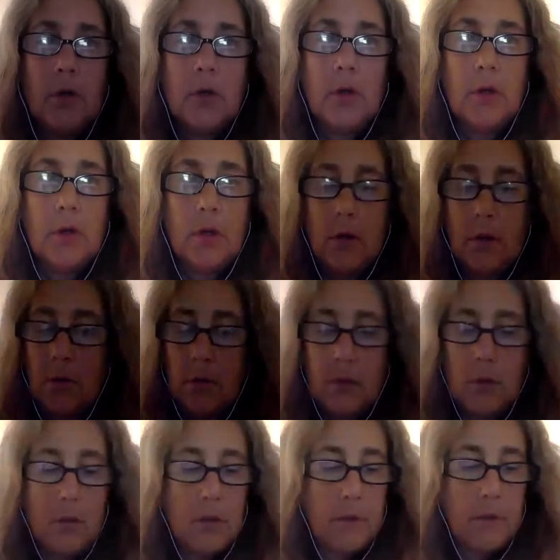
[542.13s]

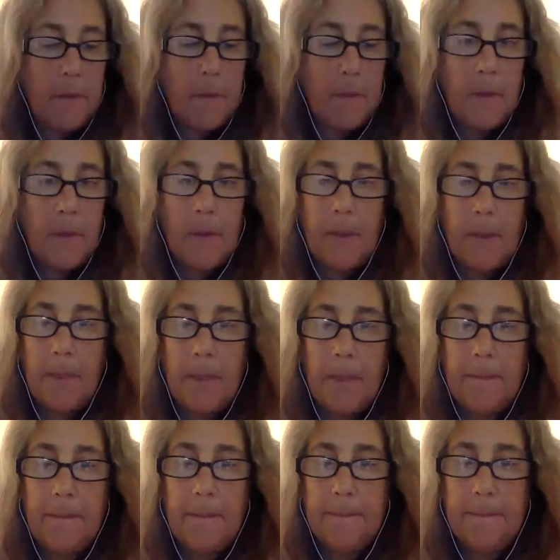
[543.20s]

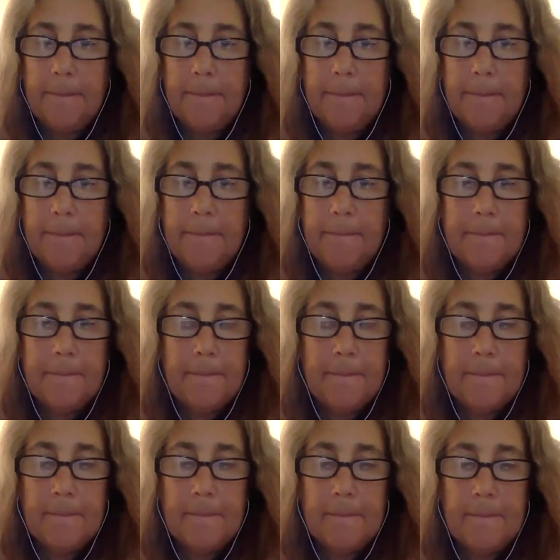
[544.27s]

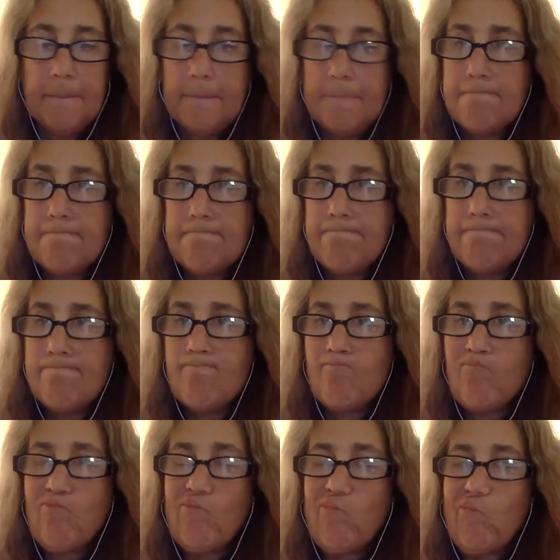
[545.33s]

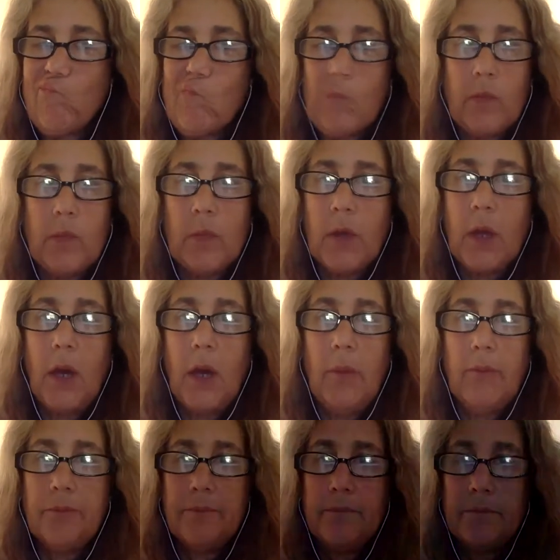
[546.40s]

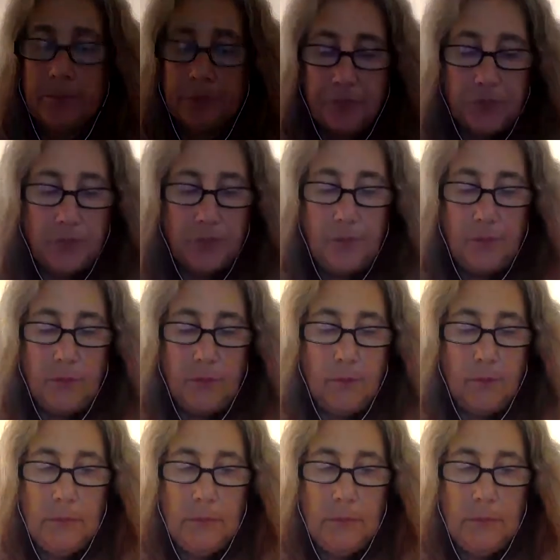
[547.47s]
[no speech]